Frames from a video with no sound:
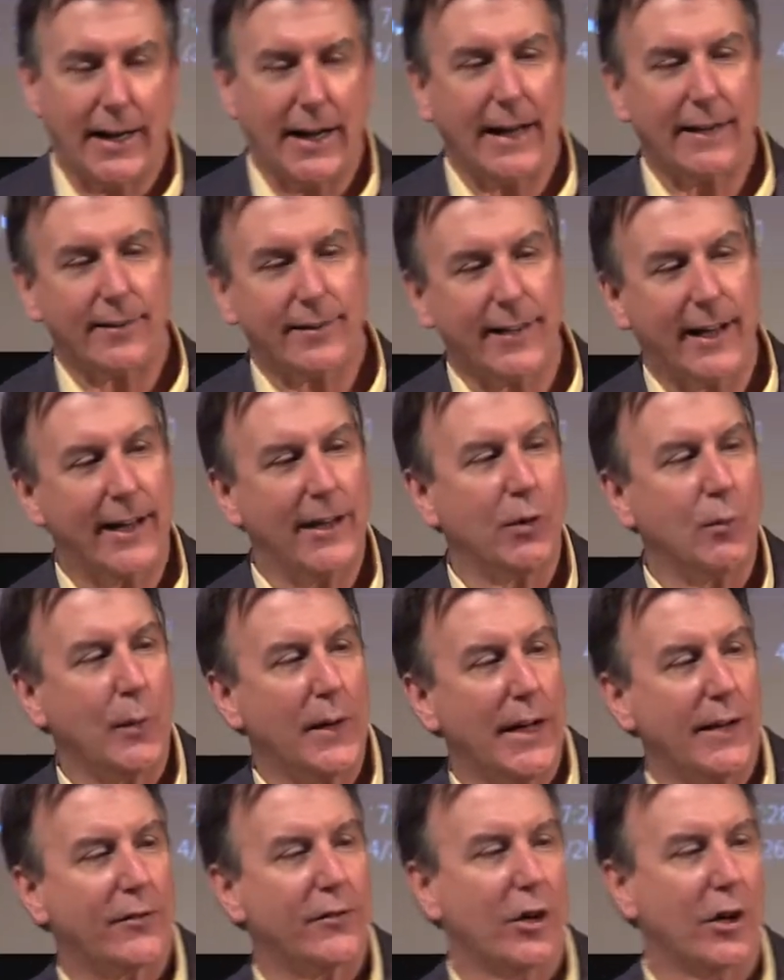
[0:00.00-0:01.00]
and I stated
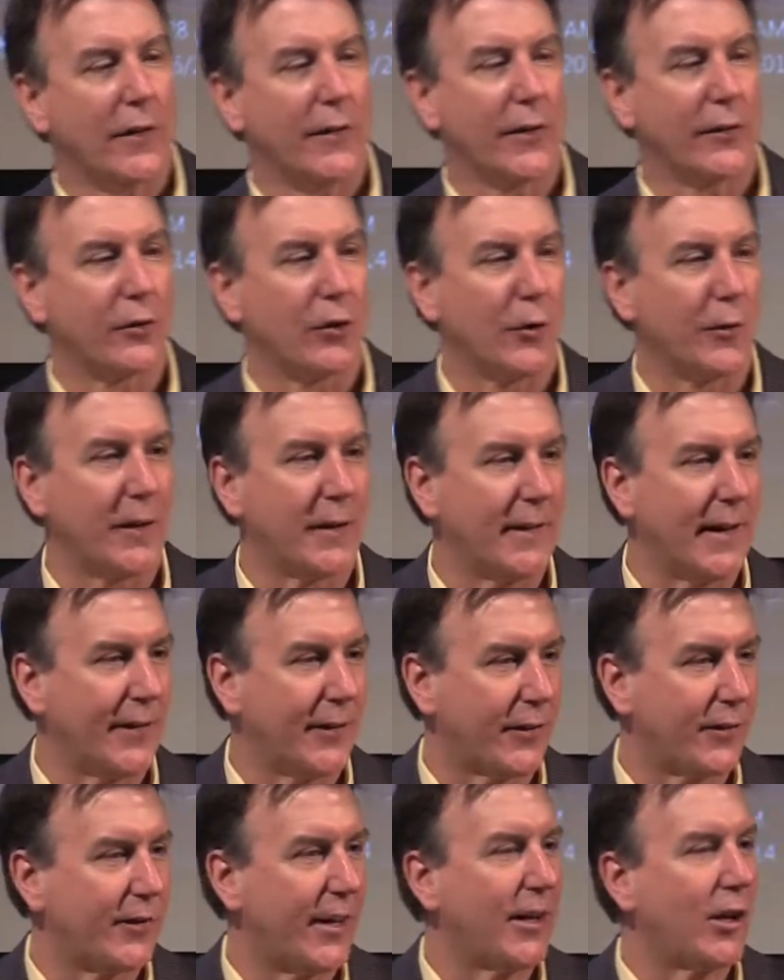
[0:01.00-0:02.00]
when I started this whole thing that
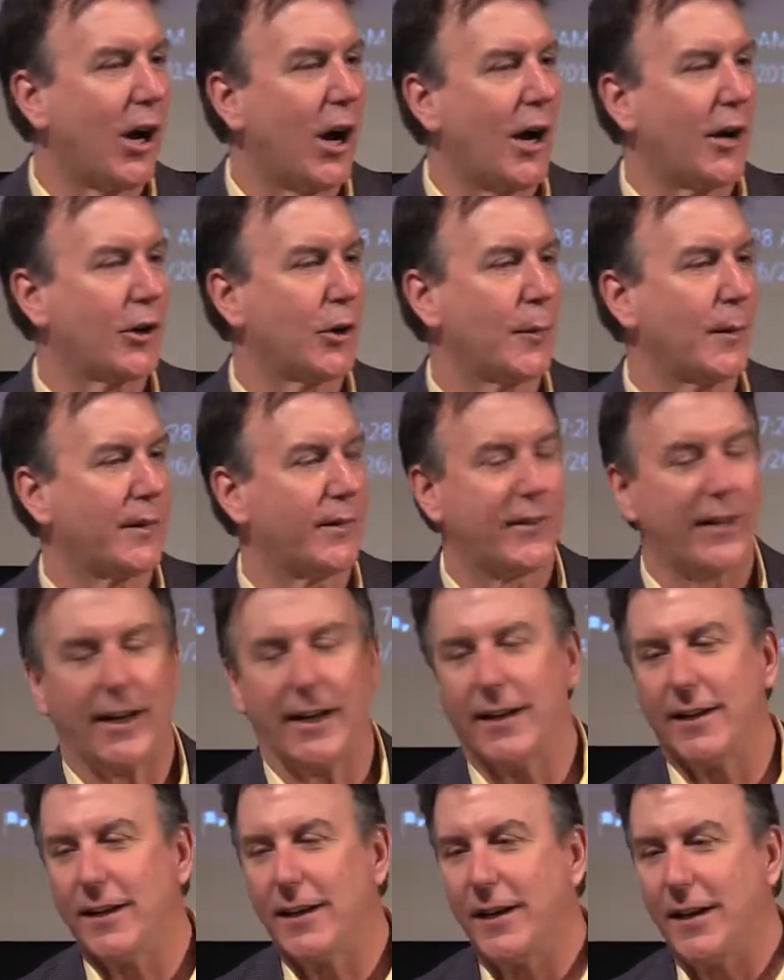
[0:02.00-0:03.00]
the state auditor would
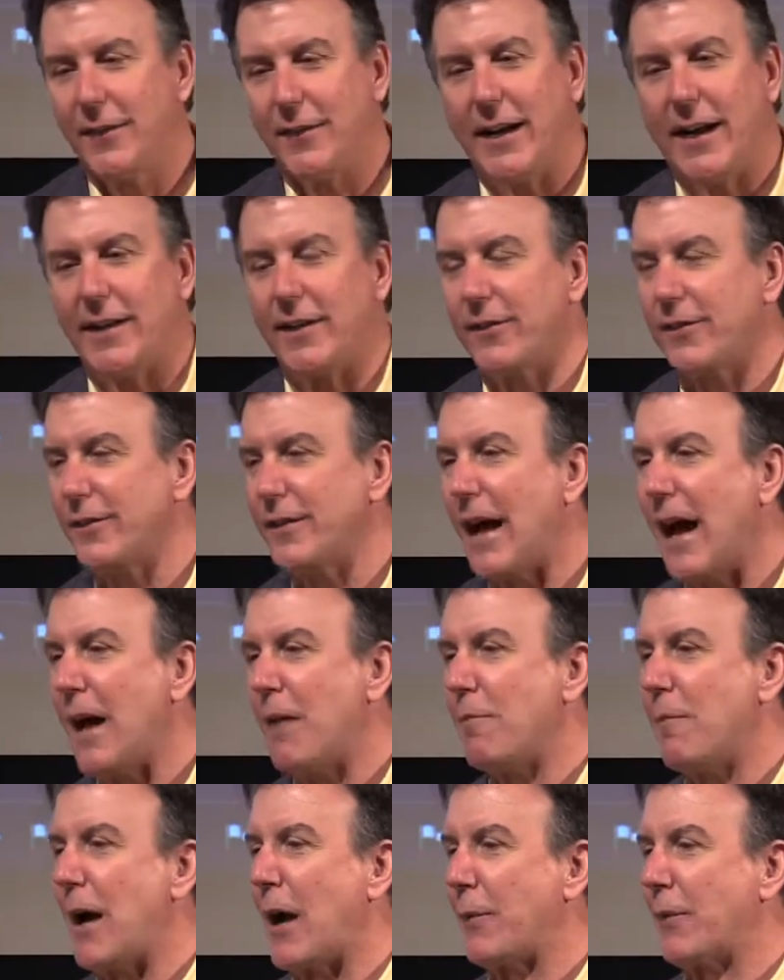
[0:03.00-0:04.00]
say, that is
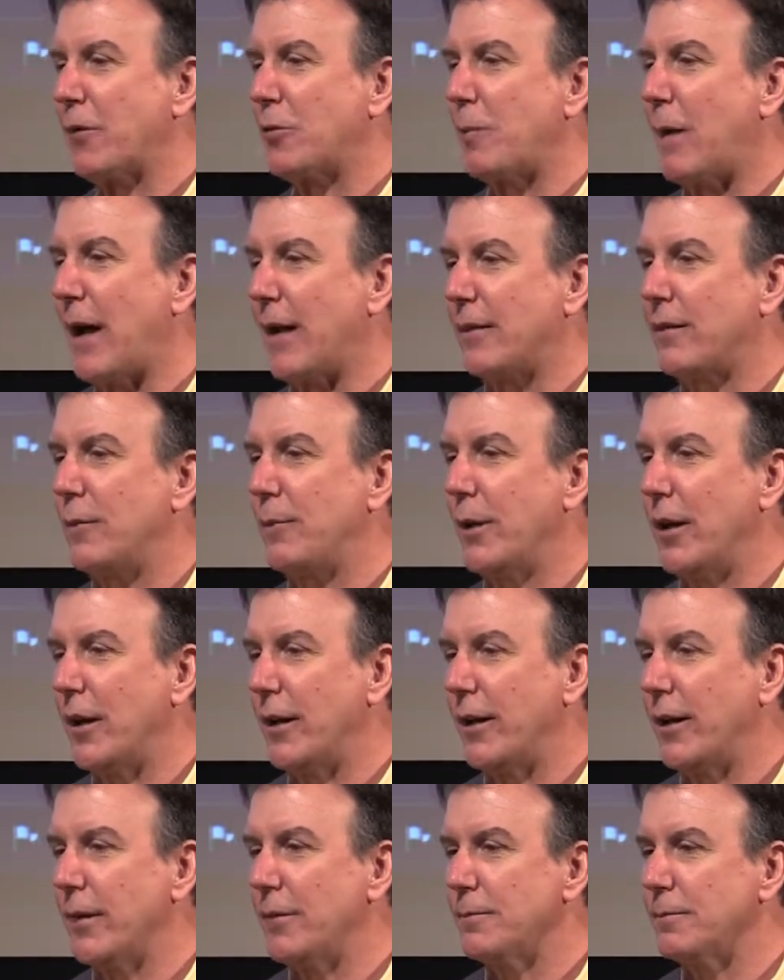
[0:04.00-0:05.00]
not my
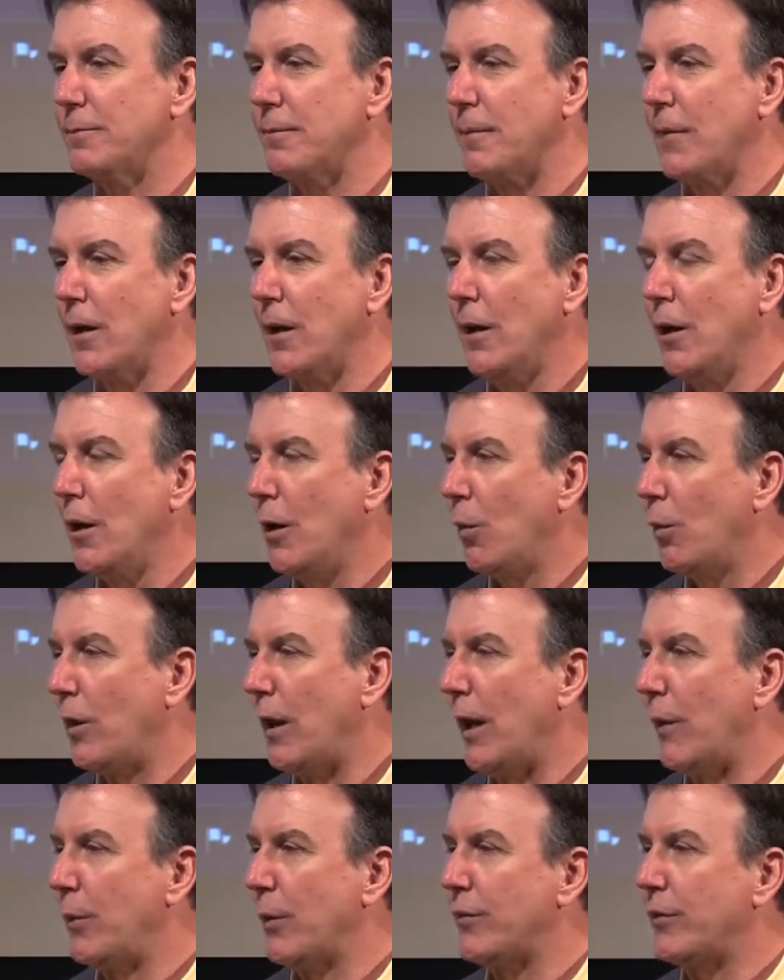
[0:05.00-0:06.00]
responsibility.
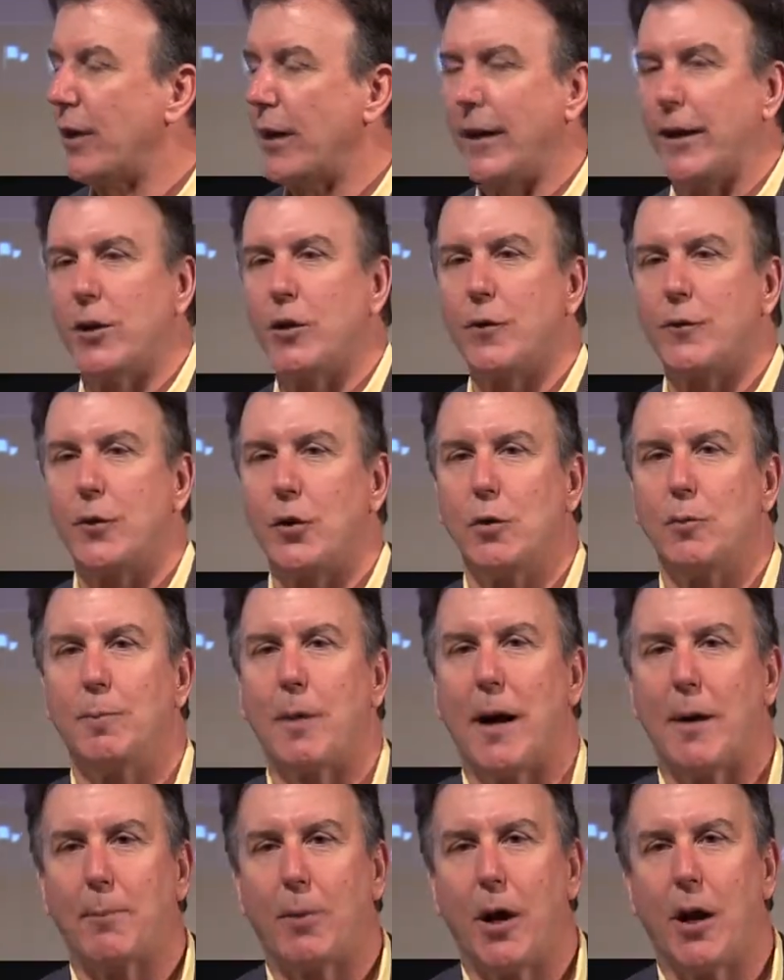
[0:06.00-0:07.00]
Well, I was uh, interviewed
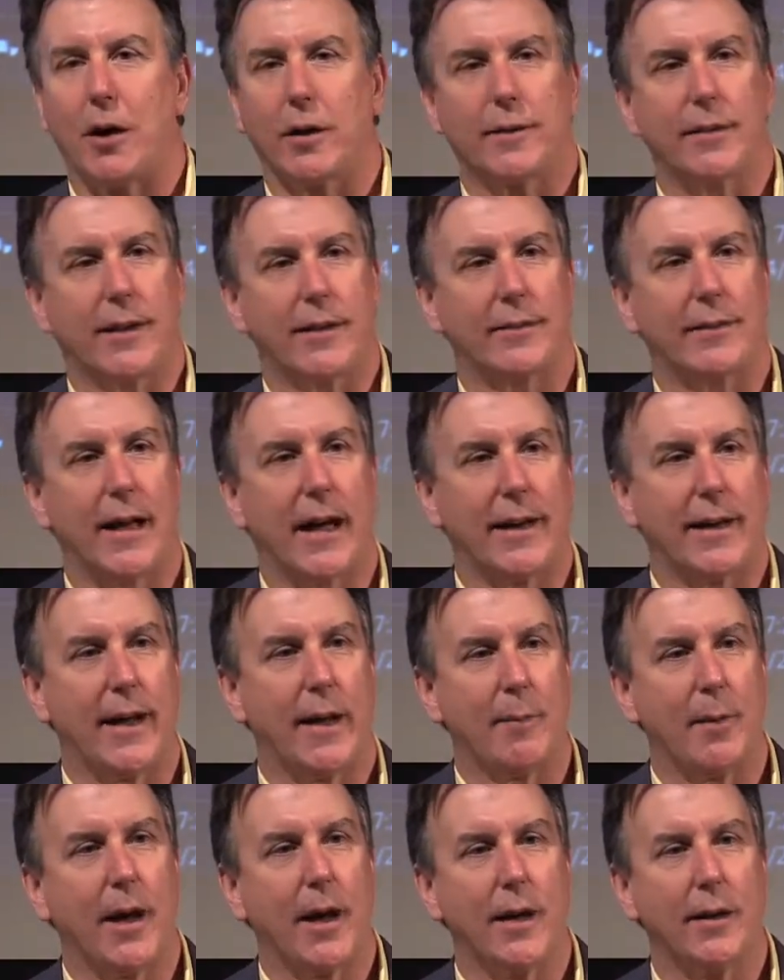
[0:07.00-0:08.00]
by
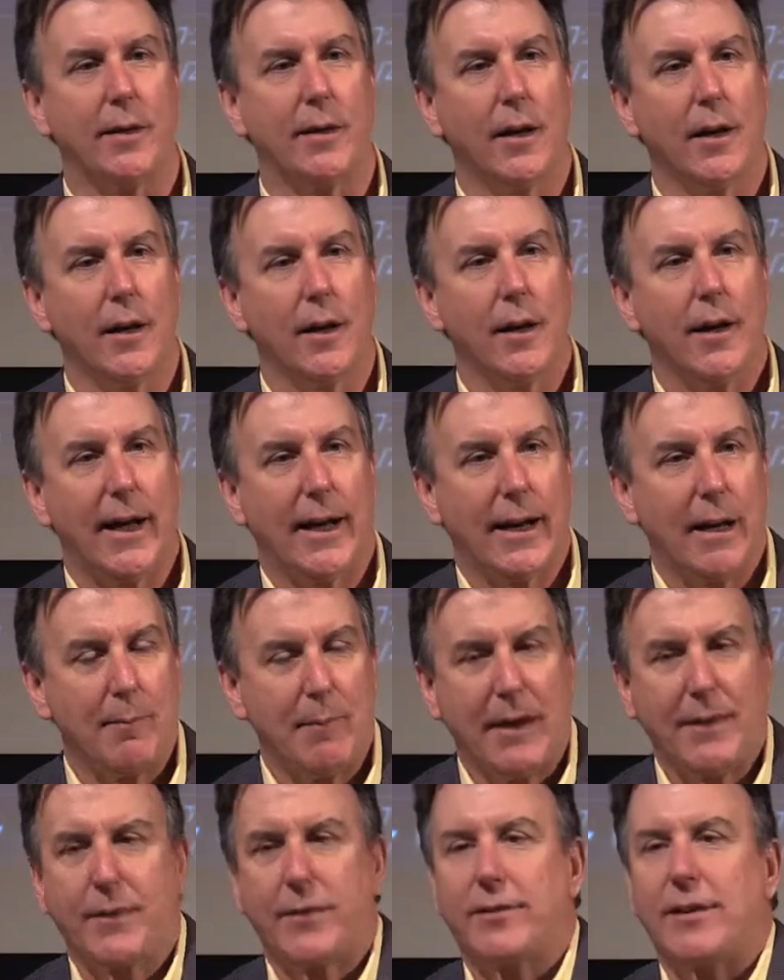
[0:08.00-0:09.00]
politics.mn, and I
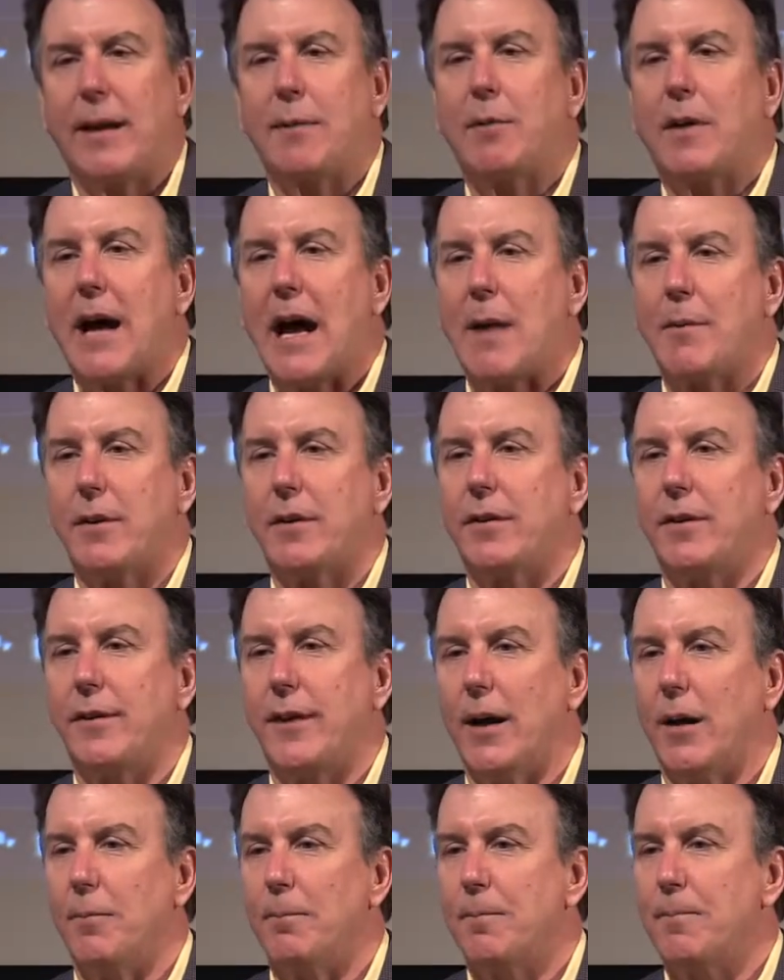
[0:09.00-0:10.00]
made the same comment to
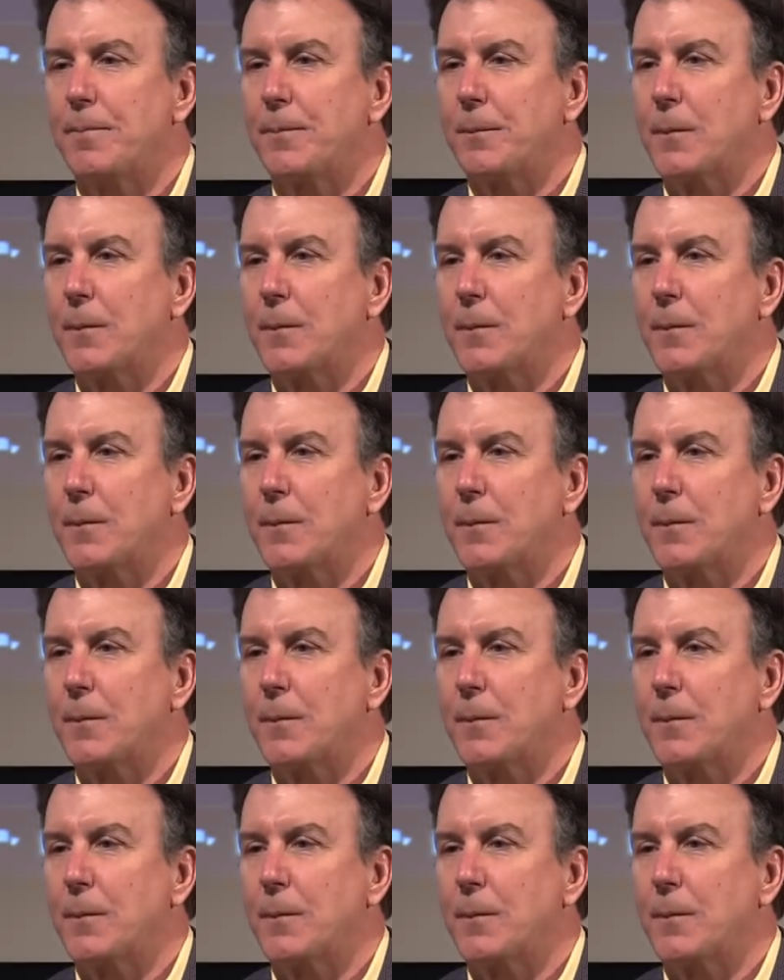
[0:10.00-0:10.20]
them.